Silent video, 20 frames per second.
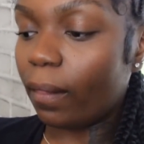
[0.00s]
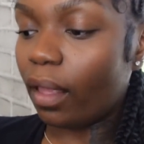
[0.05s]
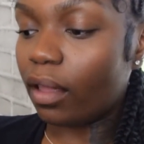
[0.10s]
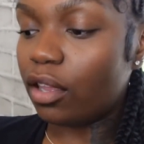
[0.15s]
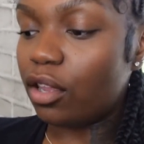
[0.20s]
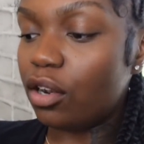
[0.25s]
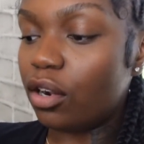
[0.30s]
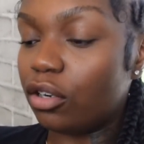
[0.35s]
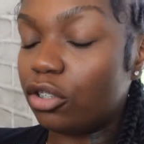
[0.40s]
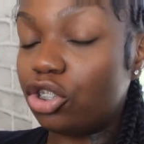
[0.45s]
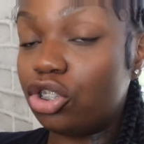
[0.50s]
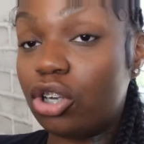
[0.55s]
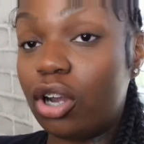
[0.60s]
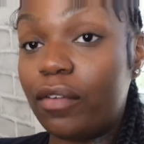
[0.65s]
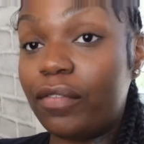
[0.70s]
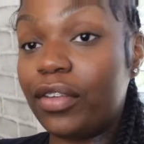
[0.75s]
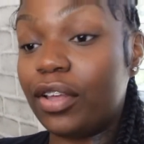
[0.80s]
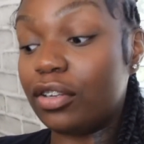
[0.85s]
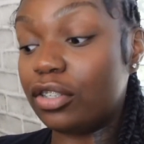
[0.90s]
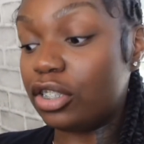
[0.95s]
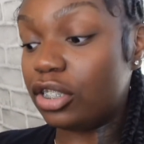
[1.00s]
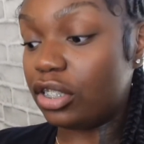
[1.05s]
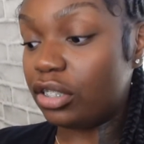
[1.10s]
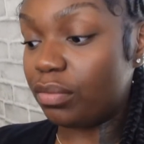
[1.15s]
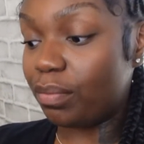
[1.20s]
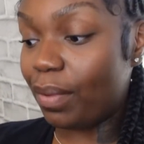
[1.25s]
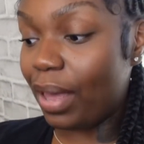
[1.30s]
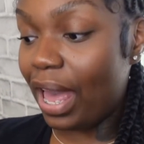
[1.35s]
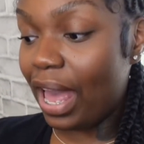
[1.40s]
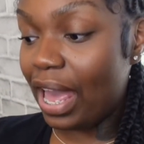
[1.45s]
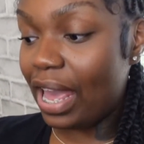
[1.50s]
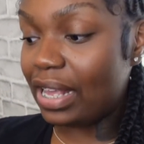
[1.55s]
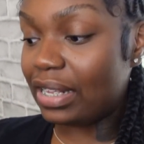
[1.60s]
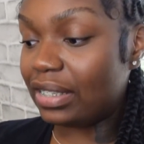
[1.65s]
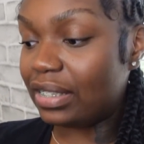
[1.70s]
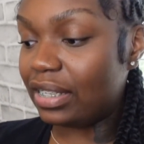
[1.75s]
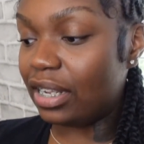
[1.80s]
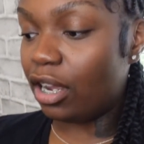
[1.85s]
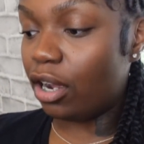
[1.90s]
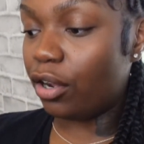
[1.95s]
you know show off your space
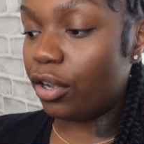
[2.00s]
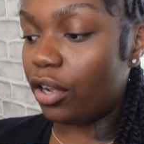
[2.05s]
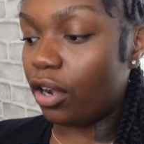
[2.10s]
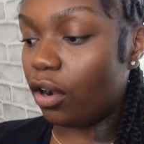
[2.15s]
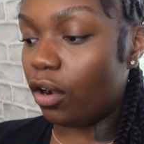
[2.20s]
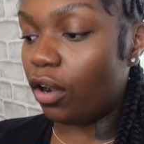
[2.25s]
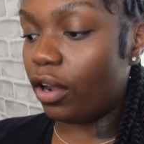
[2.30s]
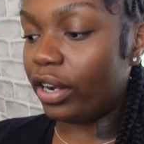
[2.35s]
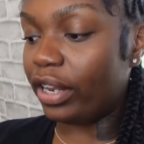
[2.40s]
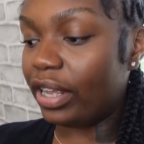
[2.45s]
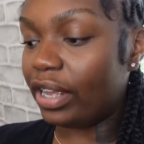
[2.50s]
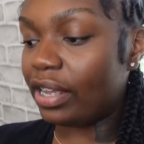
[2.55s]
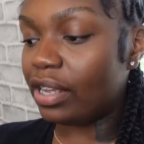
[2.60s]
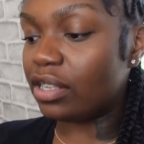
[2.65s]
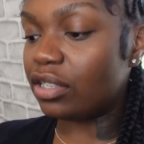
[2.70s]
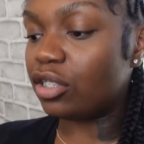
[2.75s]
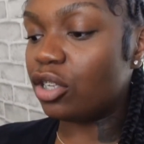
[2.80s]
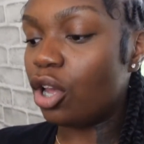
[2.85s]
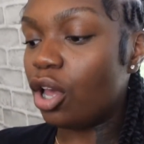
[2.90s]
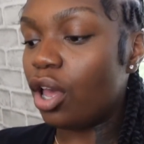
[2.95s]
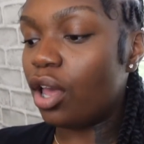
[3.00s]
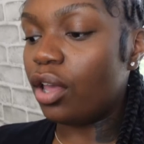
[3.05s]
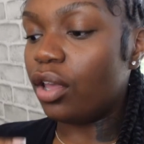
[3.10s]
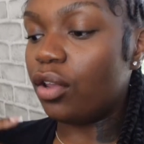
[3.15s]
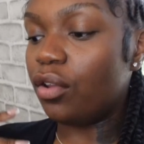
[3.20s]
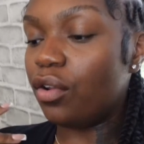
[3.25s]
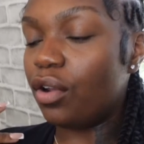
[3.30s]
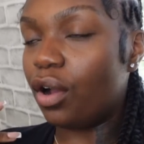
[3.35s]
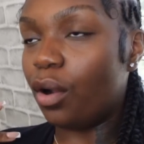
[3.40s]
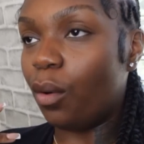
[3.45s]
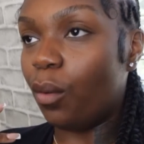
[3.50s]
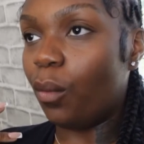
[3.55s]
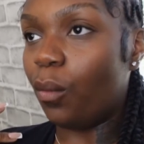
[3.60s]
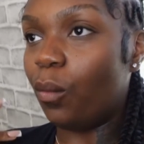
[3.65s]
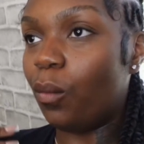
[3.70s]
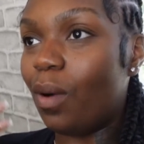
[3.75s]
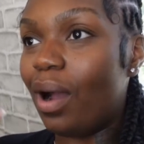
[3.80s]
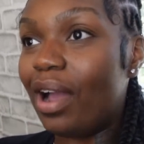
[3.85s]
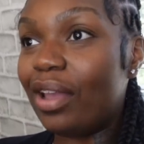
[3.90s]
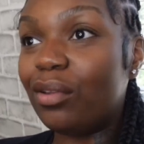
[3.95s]
tell your audience you know,
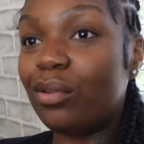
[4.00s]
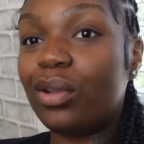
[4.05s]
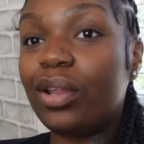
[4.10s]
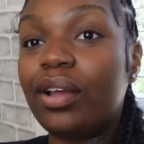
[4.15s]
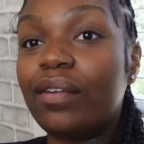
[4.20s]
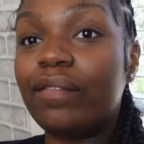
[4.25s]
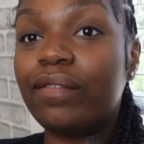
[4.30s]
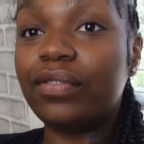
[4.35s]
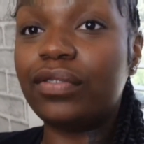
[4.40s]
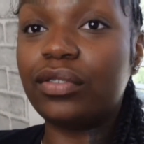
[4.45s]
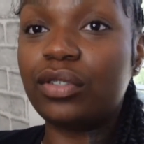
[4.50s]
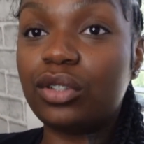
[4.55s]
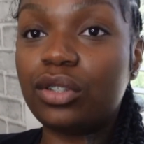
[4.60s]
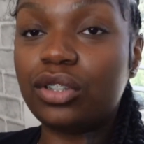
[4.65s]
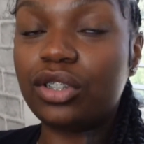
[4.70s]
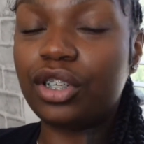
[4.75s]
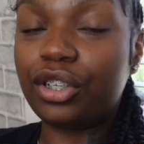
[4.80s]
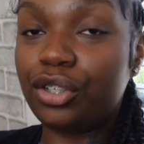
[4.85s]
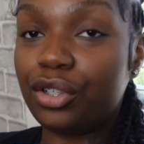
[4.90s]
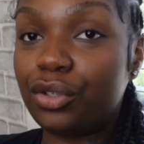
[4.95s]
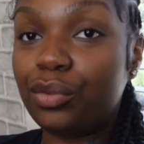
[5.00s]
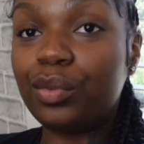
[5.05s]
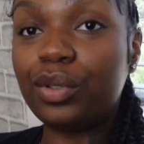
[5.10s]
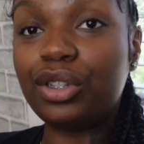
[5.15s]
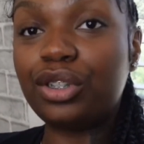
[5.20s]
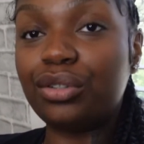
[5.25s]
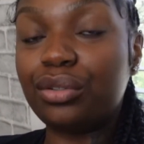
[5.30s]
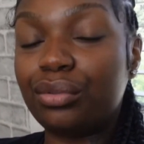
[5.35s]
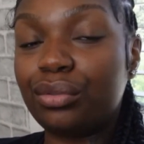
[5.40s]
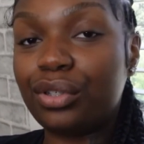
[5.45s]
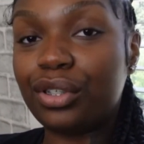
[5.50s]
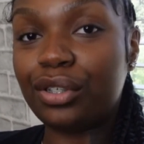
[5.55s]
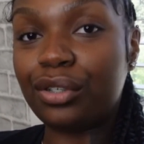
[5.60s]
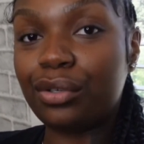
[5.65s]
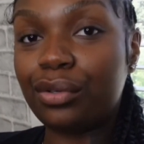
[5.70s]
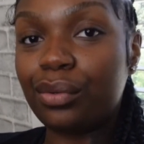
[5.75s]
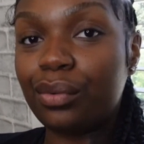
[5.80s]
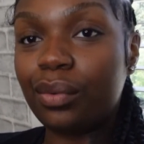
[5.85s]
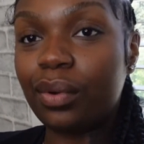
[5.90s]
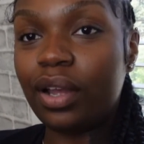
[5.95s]
why you love to do what you
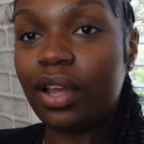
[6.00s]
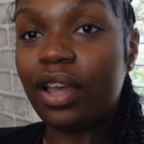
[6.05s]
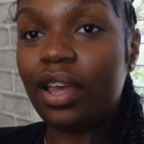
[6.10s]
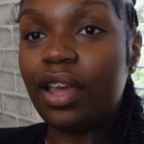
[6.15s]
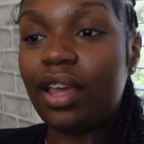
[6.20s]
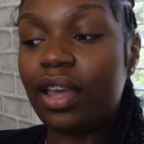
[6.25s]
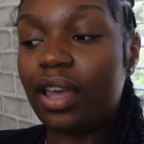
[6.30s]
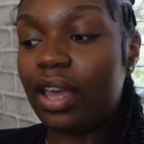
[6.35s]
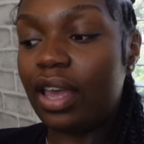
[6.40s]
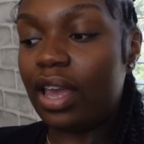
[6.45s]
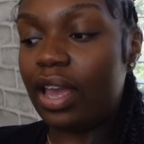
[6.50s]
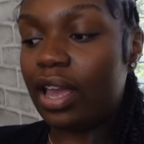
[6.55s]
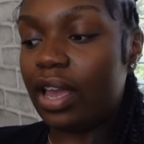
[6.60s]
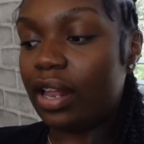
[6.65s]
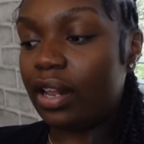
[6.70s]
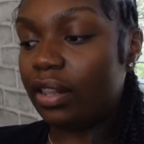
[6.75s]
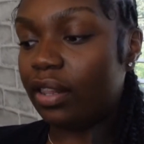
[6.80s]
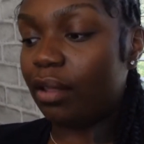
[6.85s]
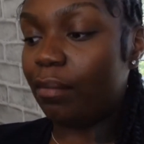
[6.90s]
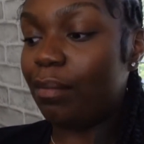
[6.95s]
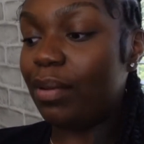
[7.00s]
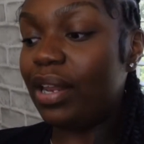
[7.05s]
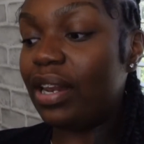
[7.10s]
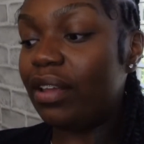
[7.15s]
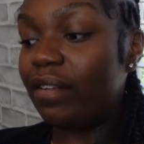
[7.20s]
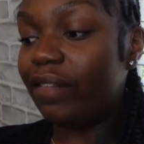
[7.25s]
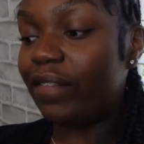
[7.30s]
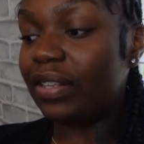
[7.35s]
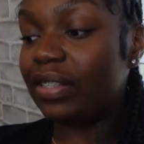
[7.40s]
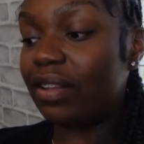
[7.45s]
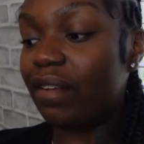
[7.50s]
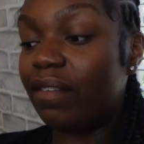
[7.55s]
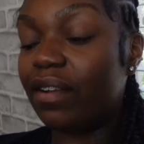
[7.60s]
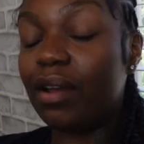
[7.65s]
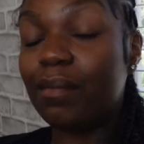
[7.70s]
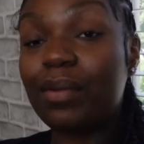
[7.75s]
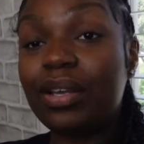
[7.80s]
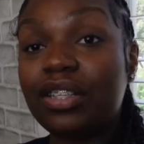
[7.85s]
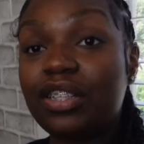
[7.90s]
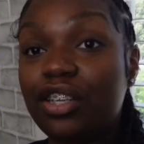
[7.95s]
do and the benefits of
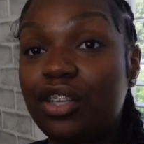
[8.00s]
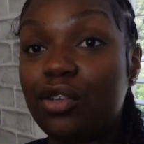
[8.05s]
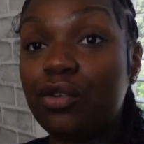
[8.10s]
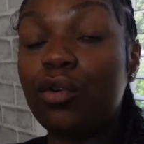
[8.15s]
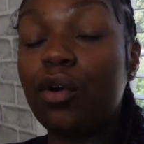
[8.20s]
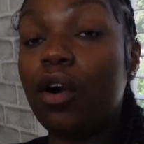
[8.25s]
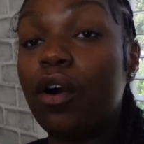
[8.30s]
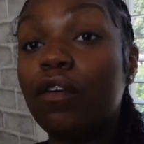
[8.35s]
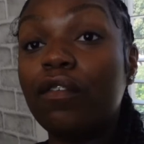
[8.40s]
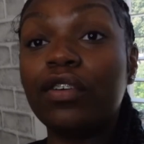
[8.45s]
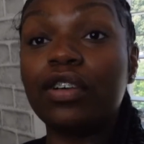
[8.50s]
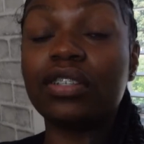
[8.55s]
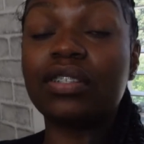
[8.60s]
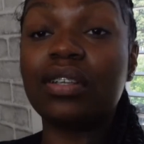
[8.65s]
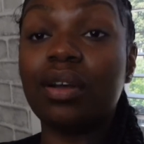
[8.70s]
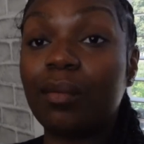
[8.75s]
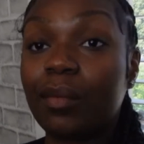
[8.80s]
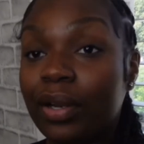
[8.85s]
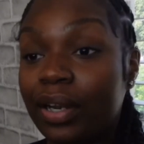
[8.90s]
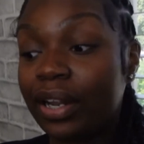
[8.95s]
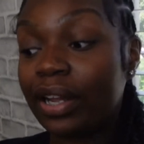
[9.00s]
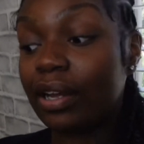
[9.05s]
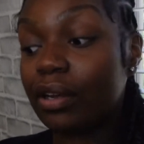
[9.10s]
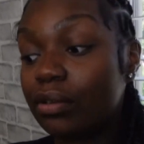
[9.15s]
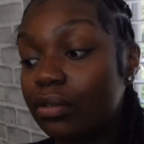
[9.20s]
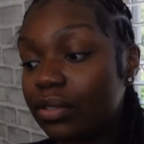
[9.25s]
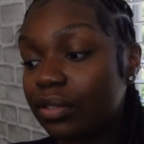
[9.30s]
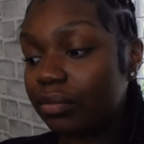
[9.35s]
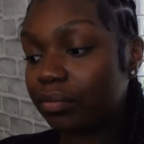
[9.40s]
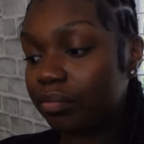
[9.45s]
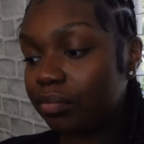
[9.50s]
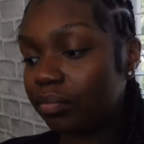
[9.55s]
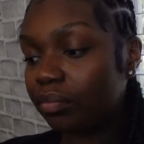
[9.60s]
coming to you over someone else.